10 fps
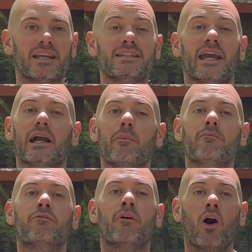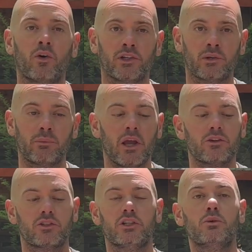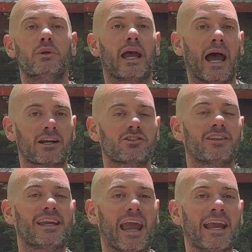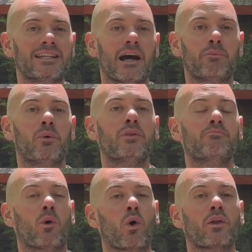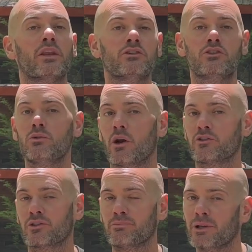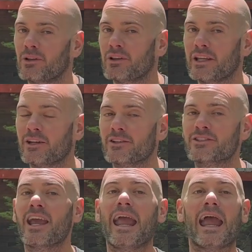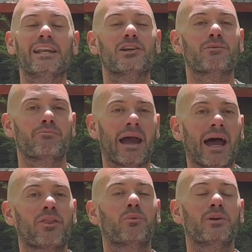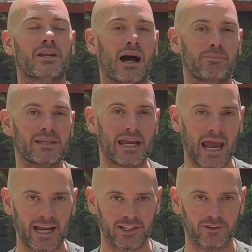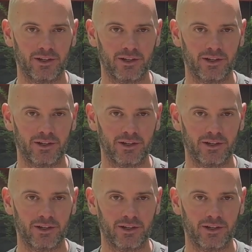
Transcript: take up volume. So you would actually end up with more than 200 milliliters and your math would not be accurate.